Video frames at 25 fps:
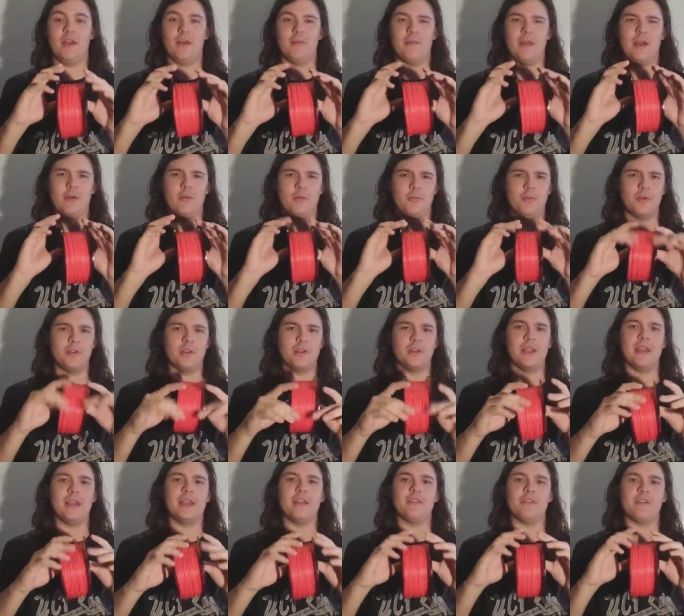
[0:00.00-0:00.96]
Um, I will put a
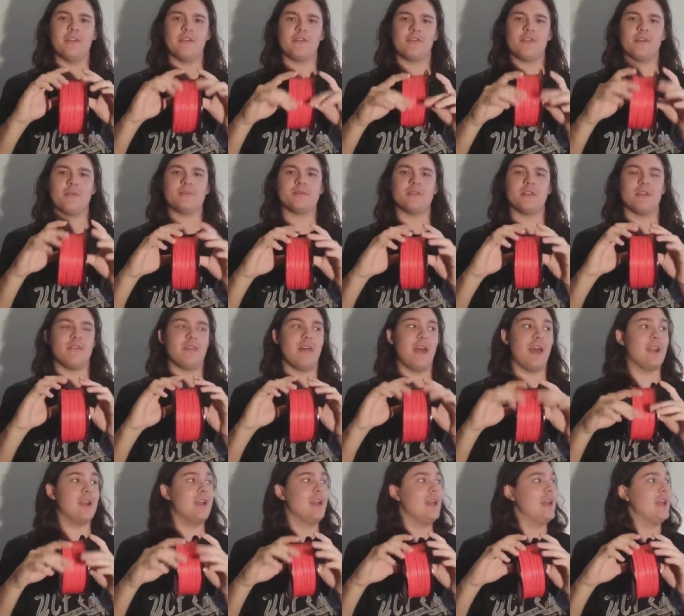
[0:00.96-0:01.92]
link in the description of
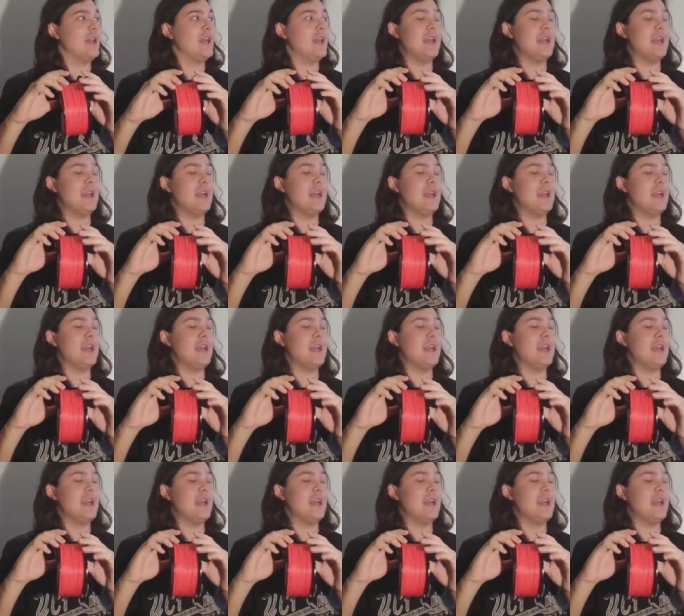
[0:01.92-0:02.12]
that.